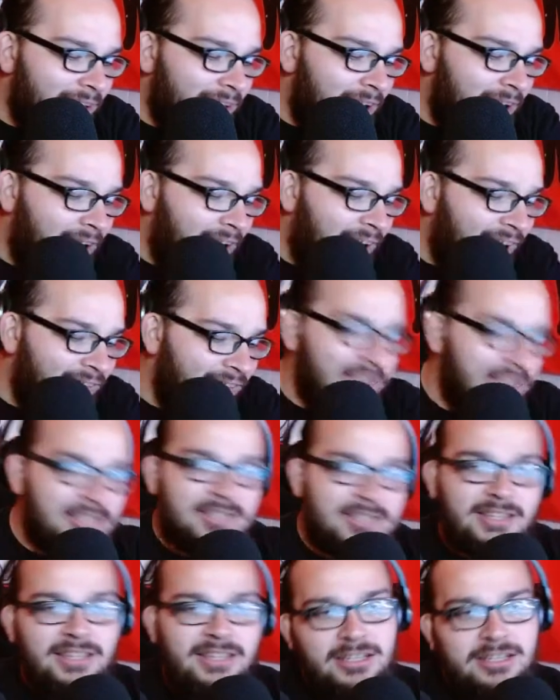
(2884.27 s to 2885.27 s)

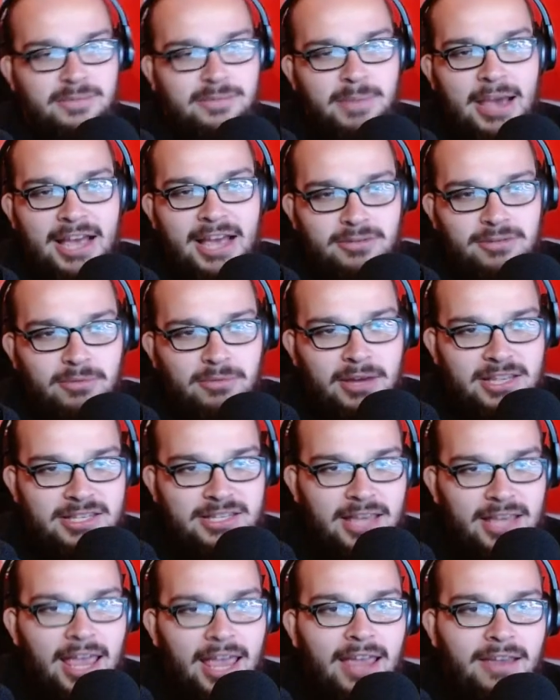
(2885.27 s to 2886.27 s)
Obviously, this past
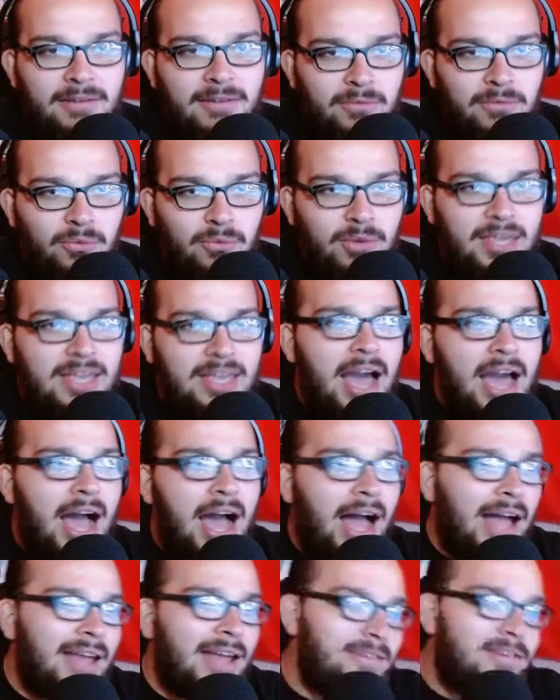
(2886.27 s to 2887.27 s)
Wednesday, we
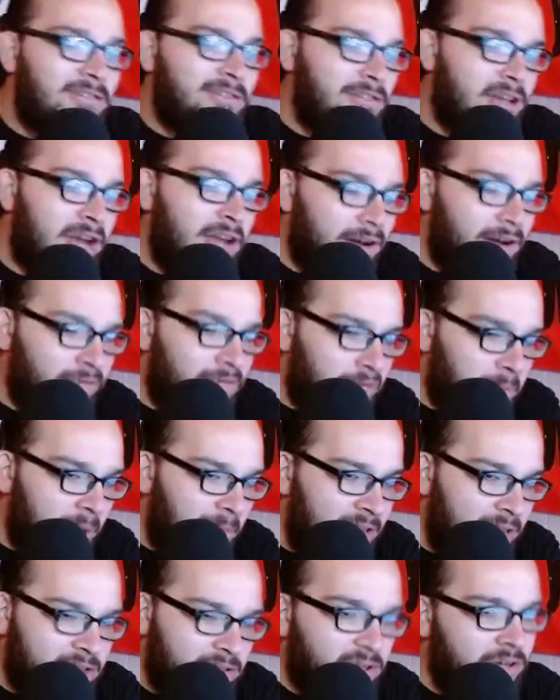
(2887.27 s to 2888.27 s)
got the
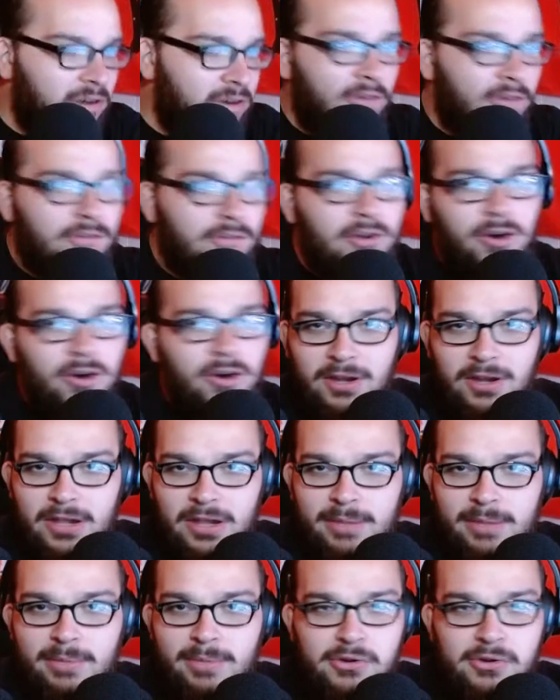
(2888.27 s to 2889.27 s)
confirmation of Kota
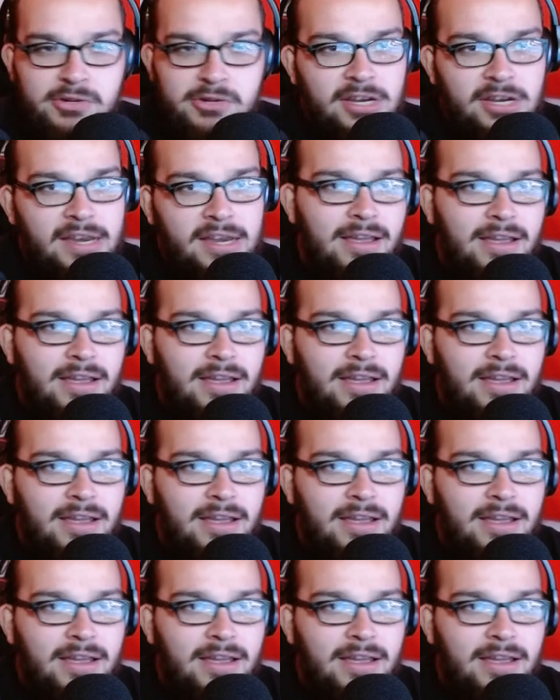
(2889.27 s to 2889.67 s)
Ibushi